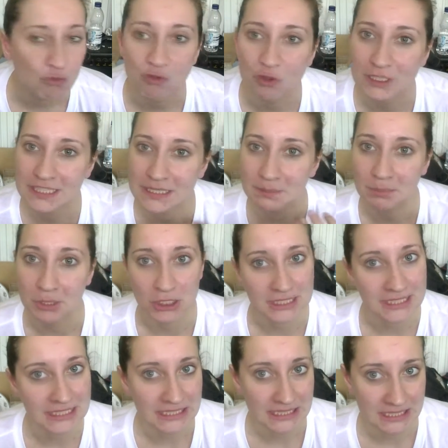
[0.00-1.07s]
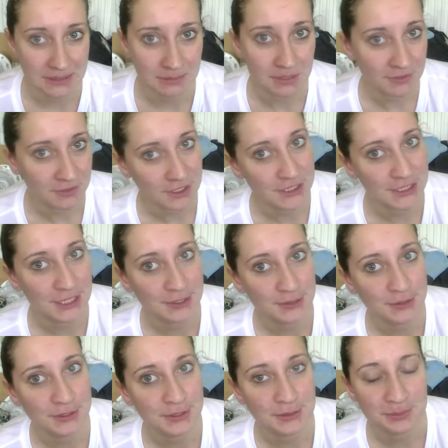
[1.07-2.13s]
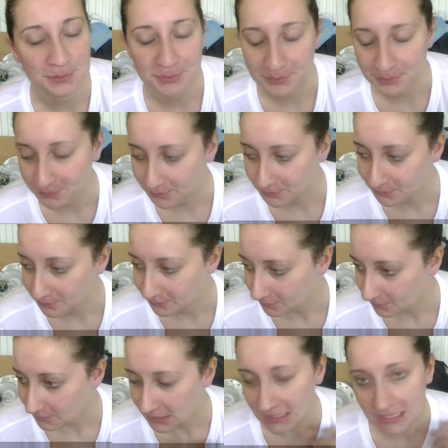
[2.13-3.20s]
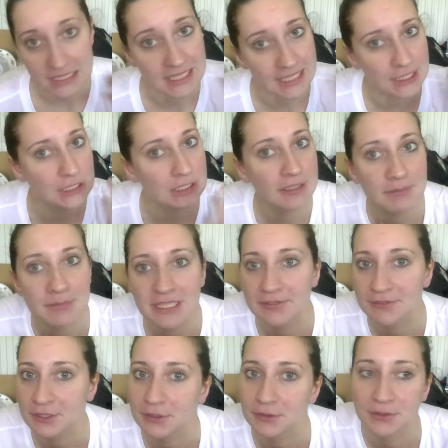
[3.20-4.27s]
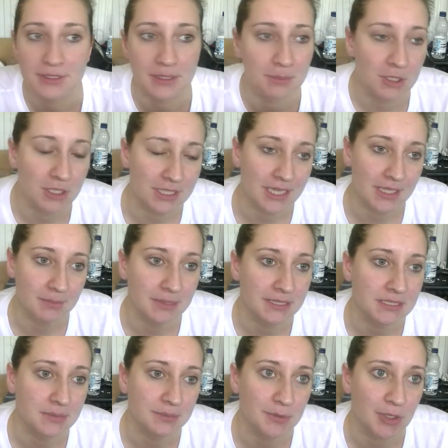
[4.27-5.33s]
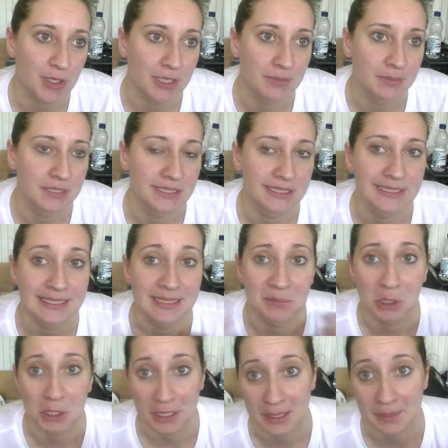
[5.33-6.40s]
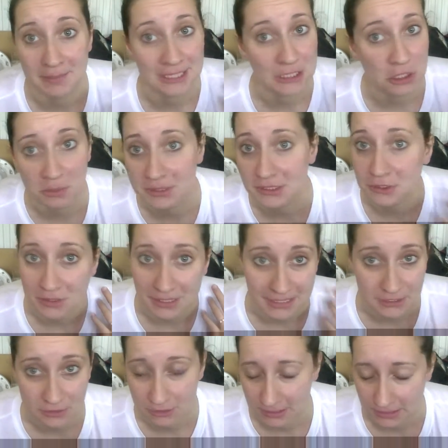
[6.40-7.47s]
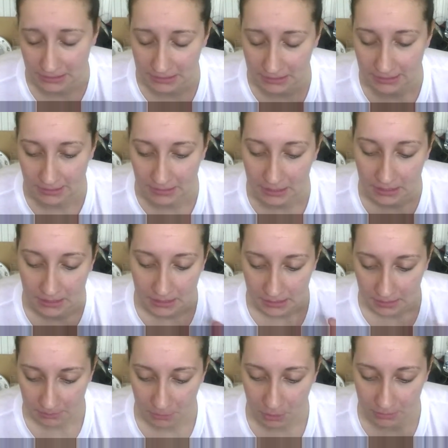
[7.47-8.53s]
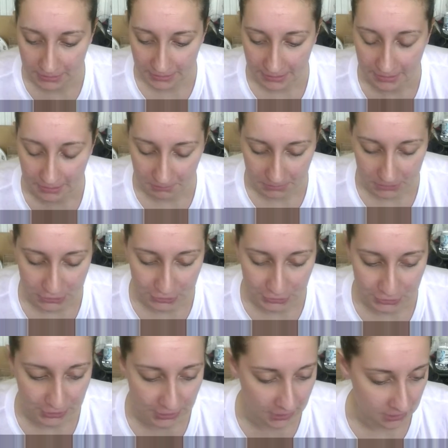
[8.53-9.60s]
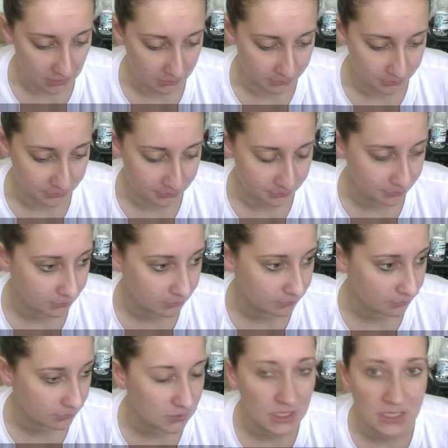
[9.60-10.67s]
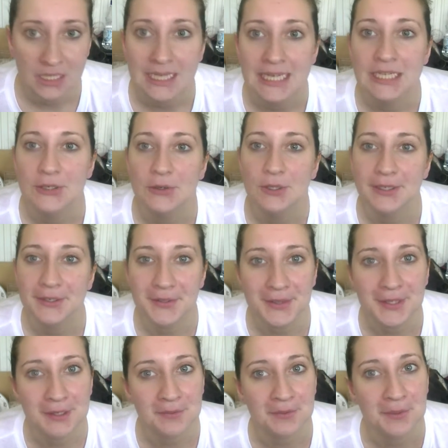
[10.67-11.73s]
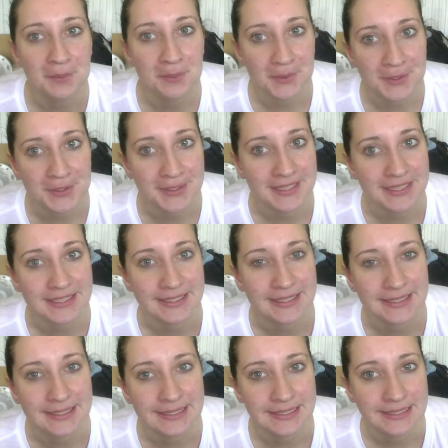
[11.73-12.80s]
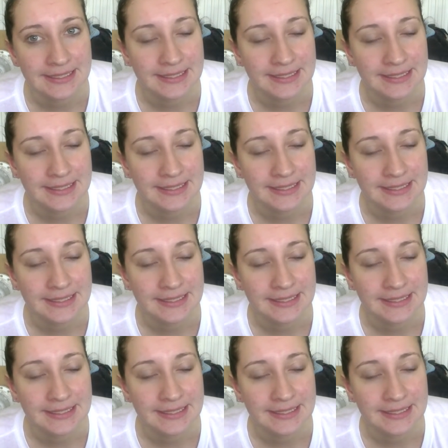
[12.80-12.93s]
Responses to my videos? Like, I don't have many views, I'm not getting many subscribers, and I'm not getting many comments or likes or anything like that. I'm not getting much, I can't think of what the word is.